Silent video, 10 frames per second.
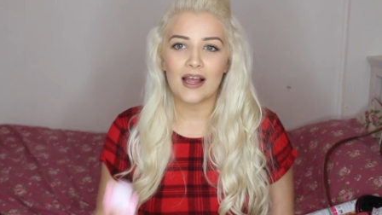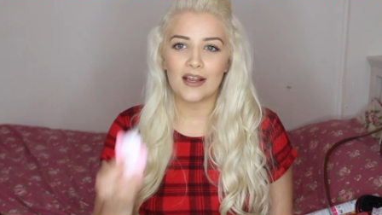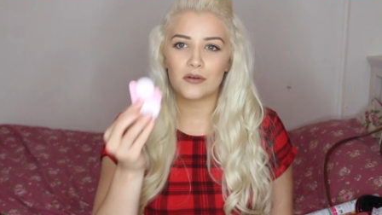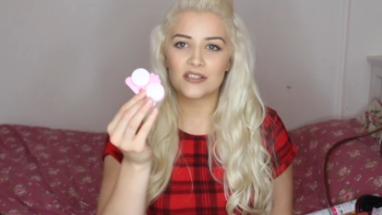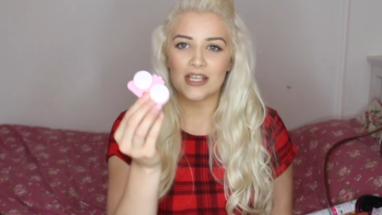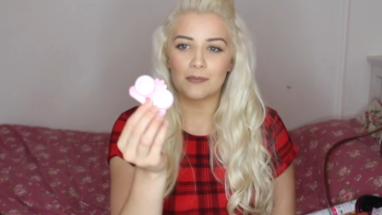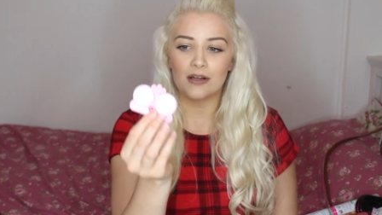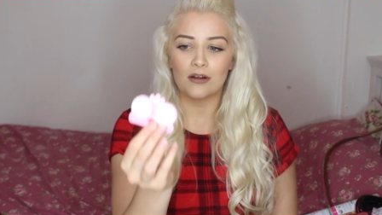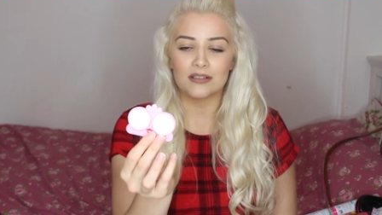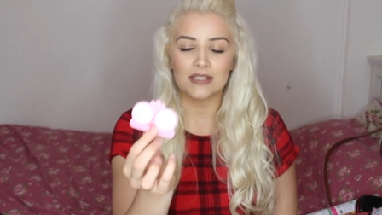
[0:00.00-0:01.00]
I always take my
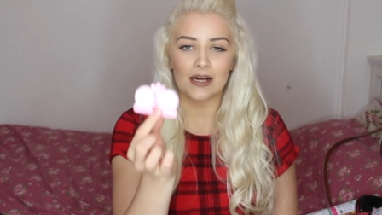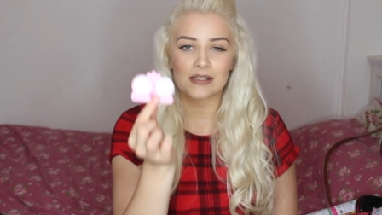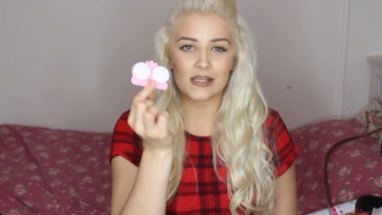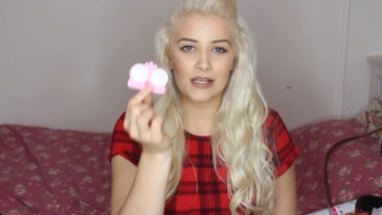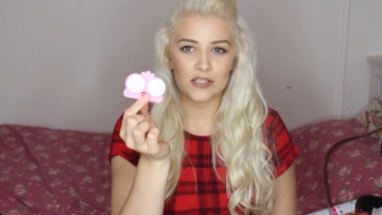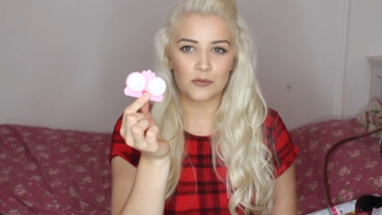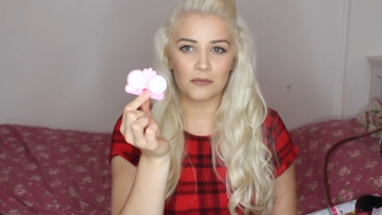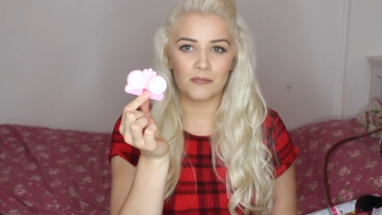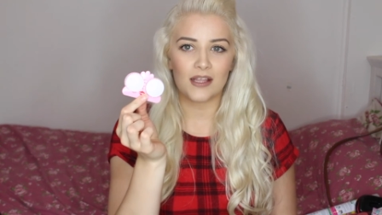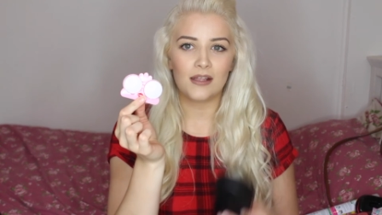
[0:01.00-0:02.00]
contacts case
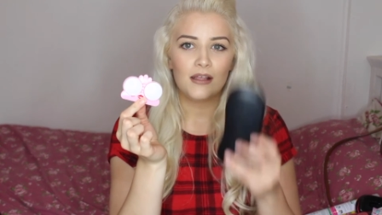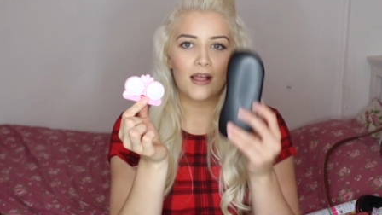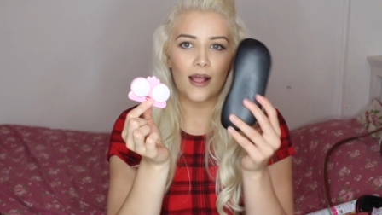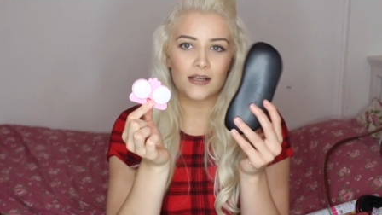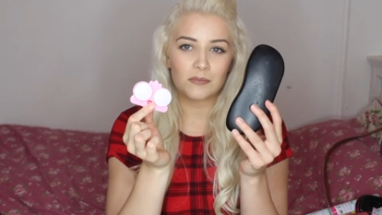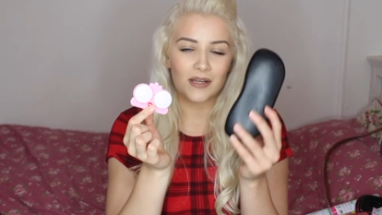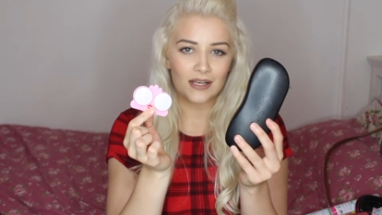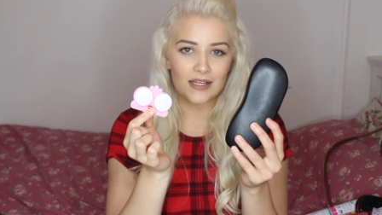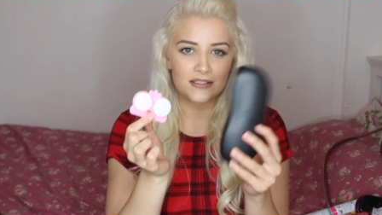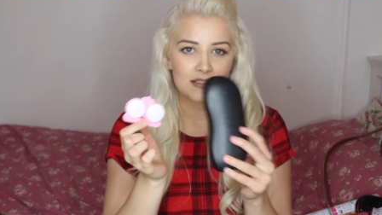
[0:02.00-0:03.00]
with me and my
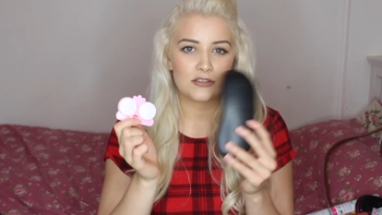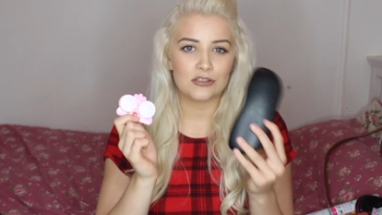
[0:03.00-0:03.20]
glasses,